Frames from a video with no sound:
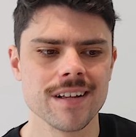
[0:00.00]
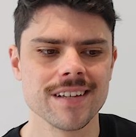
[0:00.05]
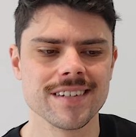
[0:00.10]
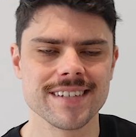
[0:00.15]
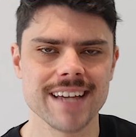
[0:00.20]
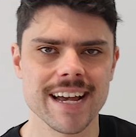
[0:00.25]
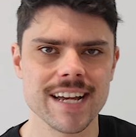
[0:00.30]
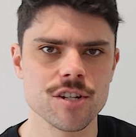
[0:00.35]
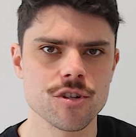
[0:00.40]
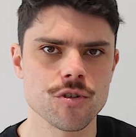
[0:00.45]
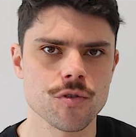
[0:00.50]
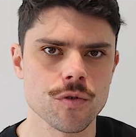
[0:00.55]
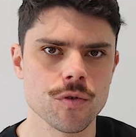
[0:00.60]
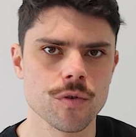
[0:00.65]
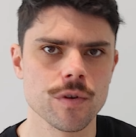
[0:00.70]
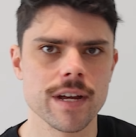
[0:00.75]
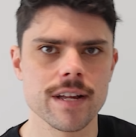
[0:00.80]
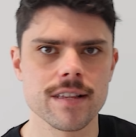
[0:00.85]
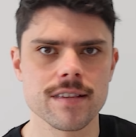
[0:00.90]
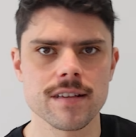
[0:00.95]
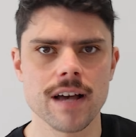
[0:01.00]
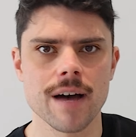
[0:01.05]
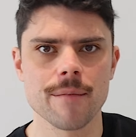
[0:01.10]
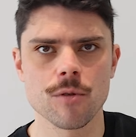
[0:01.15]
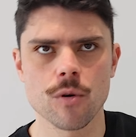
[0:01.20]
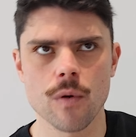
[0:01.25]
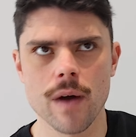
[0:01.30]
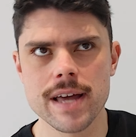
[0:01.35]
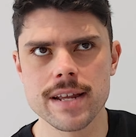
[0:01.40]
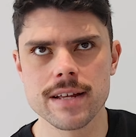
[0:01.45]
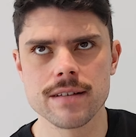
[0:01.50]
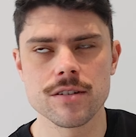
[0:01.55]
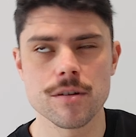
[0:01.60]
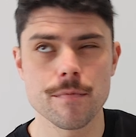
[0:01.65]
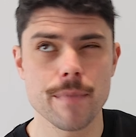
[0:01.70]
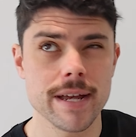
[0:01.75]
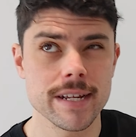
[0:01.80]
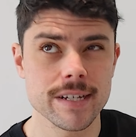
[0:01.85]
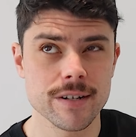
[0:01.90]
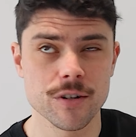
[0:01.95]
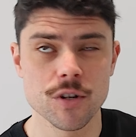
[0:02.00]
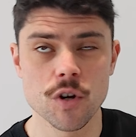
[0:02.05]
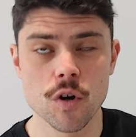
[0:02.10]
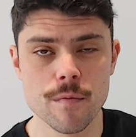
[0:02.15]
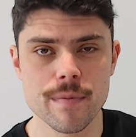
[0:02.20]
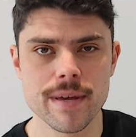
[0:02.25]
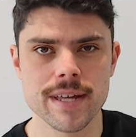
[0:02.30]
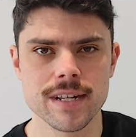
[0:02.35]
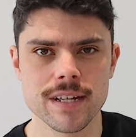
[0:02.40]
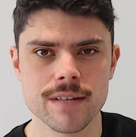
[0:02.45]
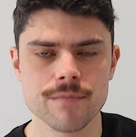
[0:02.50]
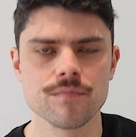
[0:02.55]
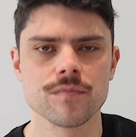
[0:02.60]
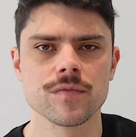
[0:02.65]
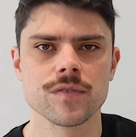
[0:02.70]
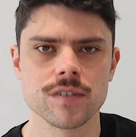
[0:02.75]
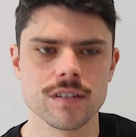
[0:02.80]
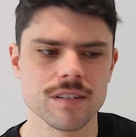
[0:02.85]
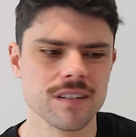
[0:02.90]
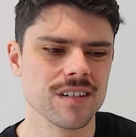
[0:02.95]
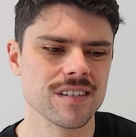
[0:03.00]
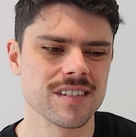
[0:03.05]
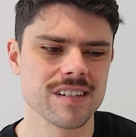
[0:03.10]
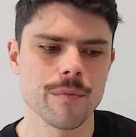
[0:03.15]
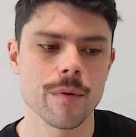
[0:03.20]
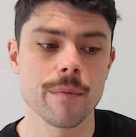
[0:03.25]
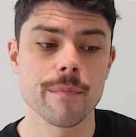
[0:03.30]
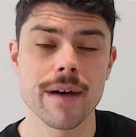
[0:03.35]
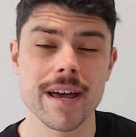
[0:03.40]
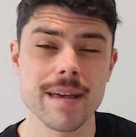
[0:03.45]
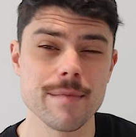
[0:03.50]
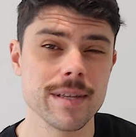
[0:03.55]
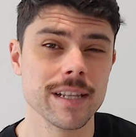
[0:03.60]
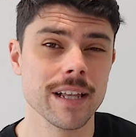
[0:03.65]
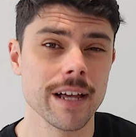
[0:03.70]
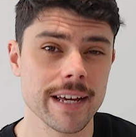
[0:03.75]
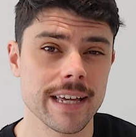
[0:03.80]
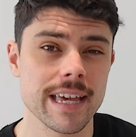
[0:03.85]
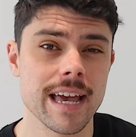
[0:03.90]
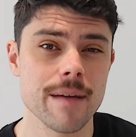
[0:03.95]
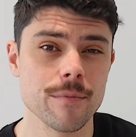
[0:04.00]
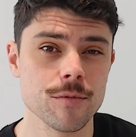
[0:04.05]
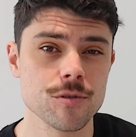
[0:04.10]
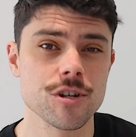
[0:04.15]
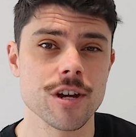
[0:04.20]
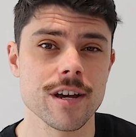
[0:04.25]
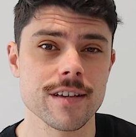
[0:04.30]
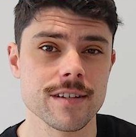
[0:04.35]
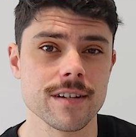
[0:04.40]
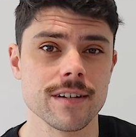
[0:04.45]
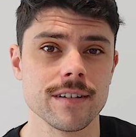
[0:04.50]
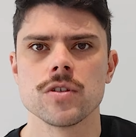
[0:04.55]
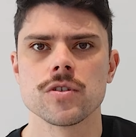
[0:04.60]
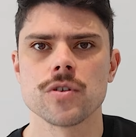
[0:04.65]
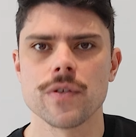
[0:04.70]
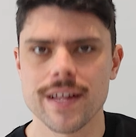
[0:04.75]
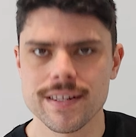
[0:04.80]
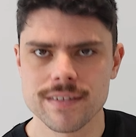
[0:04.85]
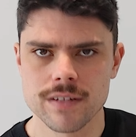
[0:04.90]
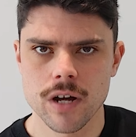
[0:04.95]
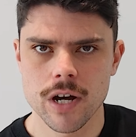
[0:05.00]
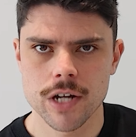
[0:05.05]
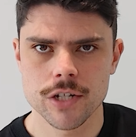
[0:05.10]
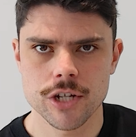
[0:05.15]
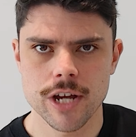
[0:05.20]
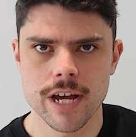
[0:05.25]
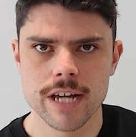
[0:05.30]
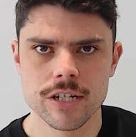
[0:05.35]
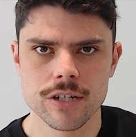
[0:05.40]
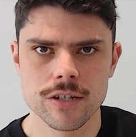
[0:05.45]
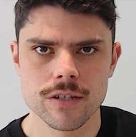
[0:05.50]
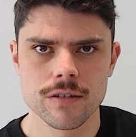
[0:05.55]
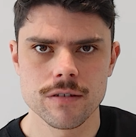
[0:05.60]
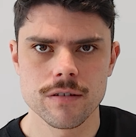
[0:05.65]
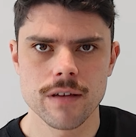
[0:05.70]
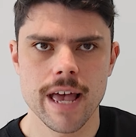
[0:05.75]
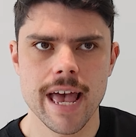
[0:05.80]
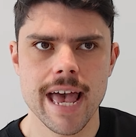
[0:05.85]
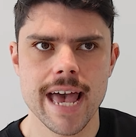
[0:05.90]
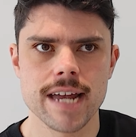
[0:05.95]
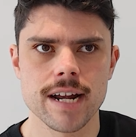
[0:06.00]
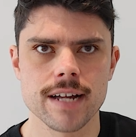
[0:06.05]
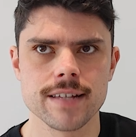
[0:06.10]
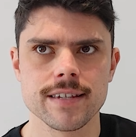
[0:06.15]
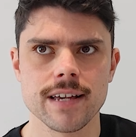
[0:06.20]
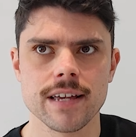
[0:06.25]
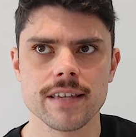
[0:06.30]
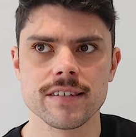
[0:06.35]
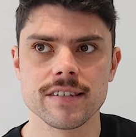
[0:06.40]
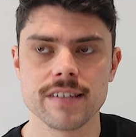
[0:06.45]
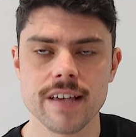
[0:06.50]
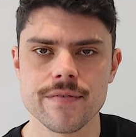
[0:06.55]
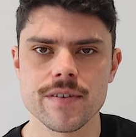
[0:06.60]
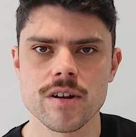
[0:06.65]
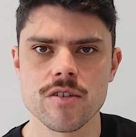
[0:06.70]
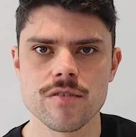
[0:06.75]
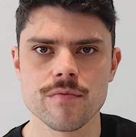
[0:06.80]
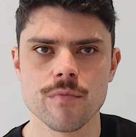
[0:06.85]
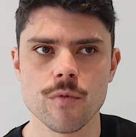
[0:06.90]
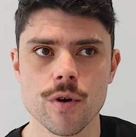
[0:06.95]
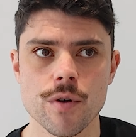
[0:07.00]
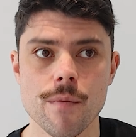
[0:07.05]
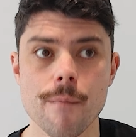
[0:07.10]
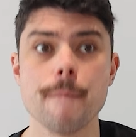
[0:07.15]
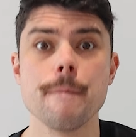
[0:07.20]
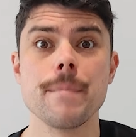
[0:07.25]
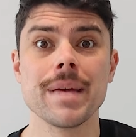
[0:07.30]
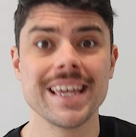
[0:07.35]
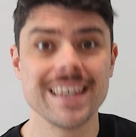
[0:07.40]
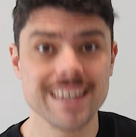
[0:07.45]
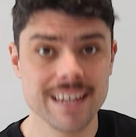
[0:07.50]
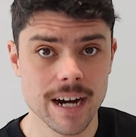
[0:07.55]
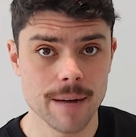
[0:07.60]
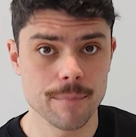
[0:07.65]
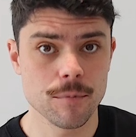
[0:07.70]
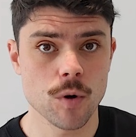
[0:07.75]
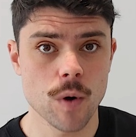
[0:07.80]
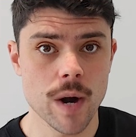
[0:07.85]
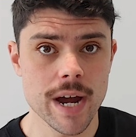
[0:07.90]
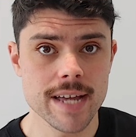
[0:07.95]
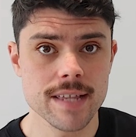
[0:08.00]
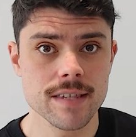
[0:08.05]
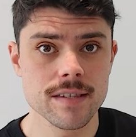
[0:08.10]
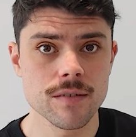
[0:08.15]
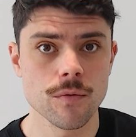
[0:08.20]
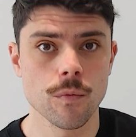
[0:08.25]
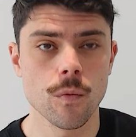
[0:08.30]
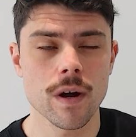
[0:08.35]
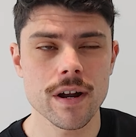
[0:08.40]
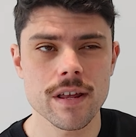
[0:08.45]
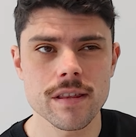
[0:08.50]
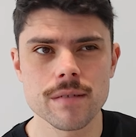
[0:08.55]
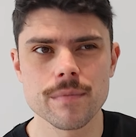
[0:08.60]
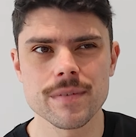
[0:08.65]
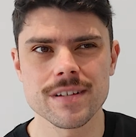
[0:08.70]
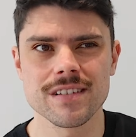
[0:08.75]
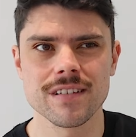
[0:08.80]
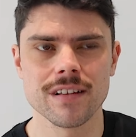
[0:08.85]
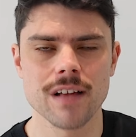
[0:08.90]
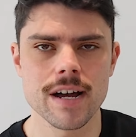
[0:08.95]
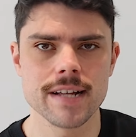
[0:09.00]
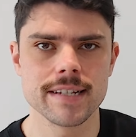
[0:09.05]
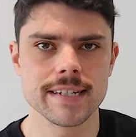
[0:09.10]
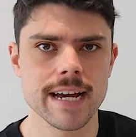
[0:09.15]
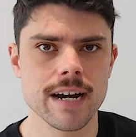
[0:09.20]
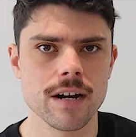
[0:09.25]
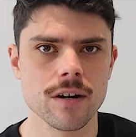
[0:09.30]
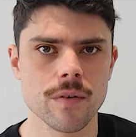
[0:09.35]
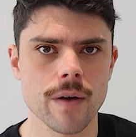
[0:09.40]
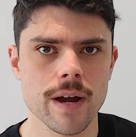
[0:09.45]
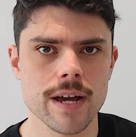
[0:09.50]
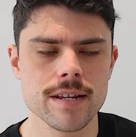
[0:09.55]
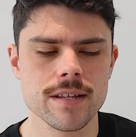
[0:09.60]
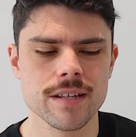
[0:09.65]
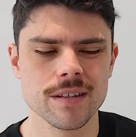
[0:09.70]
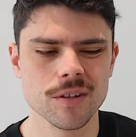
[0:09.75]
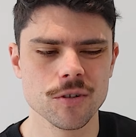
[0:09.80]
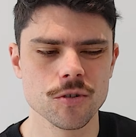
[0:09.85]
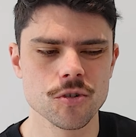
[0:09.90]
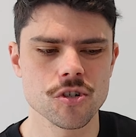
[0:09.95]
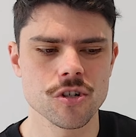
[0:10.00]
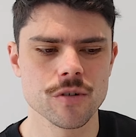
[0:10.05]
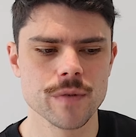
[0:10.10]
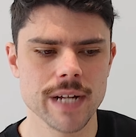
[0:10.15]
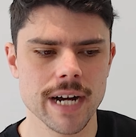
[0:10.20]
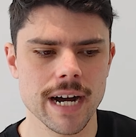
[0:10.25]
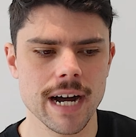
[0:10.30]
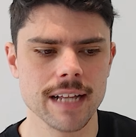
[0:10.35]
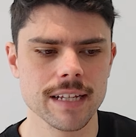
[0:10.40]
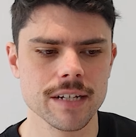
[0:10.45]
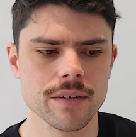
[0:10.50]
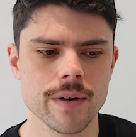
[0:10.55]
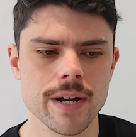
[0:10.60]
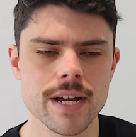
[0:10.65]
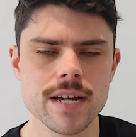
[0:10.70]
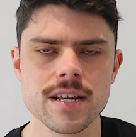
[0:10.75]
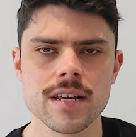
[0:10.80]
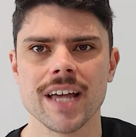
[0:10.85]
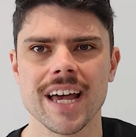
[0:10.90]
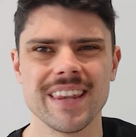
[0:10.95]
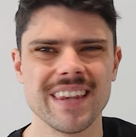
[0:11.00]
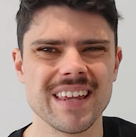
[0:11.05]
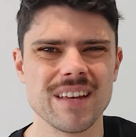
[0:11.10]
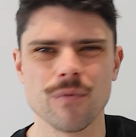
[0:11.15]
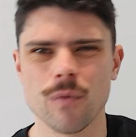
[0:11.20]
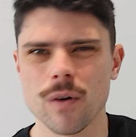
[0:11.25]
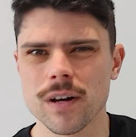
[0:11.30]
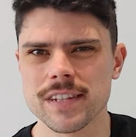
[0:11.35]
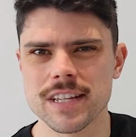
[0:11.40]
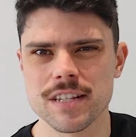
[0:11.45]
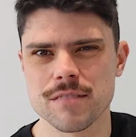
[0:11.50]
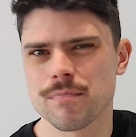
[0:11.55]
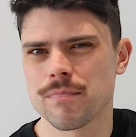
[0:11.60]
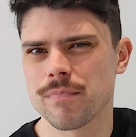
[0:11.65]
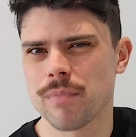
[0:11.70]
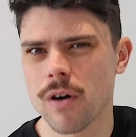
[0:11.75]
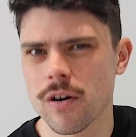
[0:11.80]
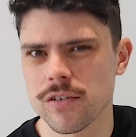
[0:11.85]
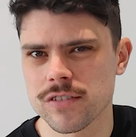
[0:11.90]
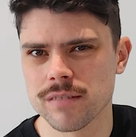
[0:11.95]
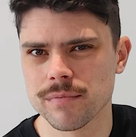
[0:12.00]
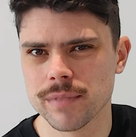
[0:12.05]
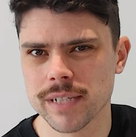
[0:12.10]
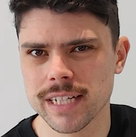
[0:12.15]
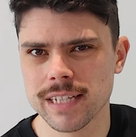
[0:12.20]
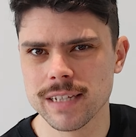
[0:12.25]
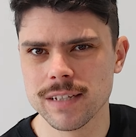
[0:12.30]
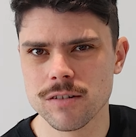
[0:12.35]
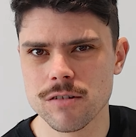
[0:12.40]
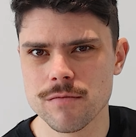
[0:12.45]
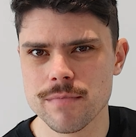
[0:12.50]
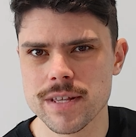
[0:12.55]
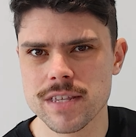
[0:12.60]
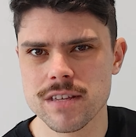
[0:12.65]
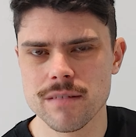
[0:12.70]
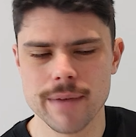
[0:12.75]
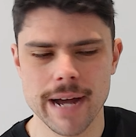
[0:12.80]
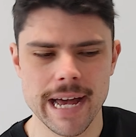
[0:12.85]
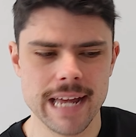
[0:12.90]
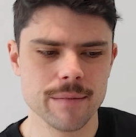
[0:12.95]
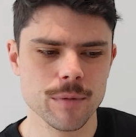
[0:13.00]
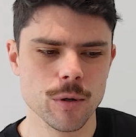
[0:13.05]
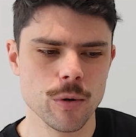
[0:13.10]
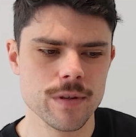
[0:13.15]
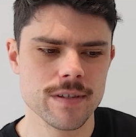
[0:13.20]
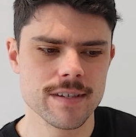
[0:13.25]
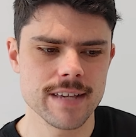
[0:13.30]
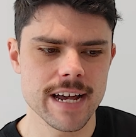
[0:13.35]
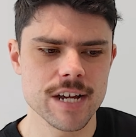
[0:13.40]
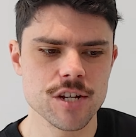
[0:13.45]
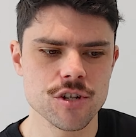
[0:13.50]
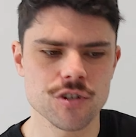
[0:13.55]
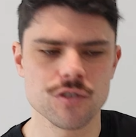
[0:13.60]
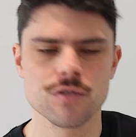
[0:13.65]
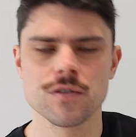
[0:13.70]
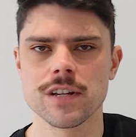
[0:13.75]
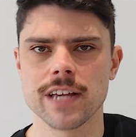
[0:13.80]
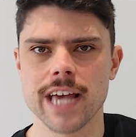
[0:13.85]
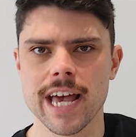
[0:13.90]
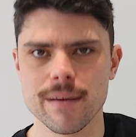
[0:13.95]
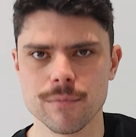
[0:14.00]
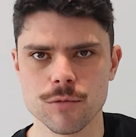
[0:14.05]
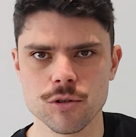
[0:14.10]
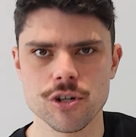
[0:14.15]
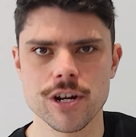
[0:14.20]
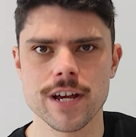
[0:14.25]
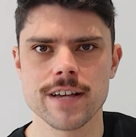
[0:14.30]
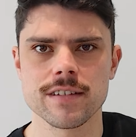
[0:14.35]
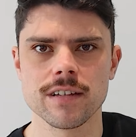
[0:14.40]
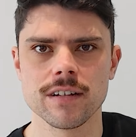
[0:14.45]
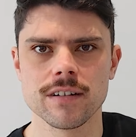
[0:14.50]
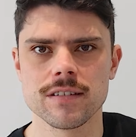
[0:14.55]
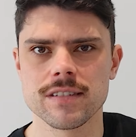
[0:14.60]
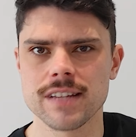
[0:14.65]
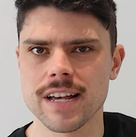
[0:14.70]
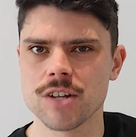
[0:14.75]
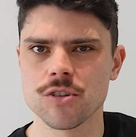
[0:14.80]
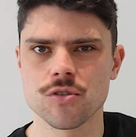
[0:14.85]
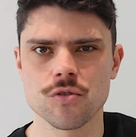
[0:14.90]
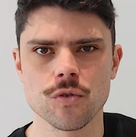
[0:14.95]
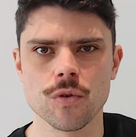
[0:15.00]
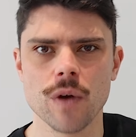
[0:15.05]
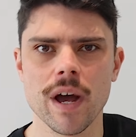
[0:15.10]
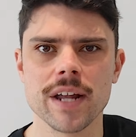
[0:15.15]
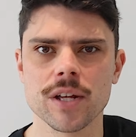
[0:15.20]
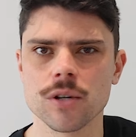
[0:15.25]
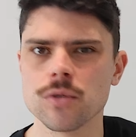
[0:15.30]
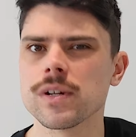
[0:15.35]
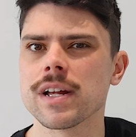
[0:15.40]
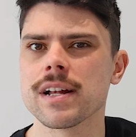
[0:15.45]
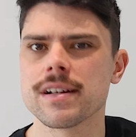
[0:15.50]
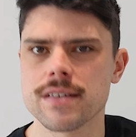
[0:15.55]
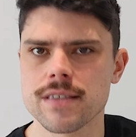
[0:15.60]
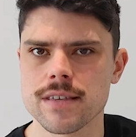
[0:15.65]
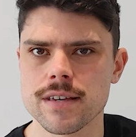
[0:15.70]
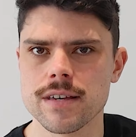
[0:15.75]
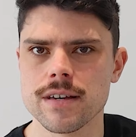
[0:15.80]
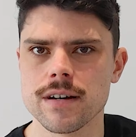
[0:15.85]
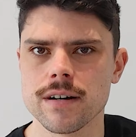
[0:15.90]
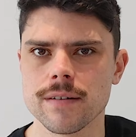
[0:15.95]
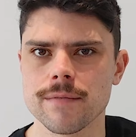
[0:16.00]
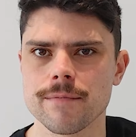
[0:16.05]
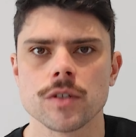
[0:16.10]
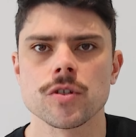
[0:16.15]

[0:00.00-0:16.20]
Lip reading: Zane True gets upgraded, depending on your opinion, to someone maybe like Campbell Chesser. So that's 9 changes, and I'd say 7 of them were big upgrades. One of them a slight downgrade in Luke Shuey to Harley Reid, and then one that's possibly a little bit debatable in Zane True to Campbell Chesser, because Zane True had a good end of the year.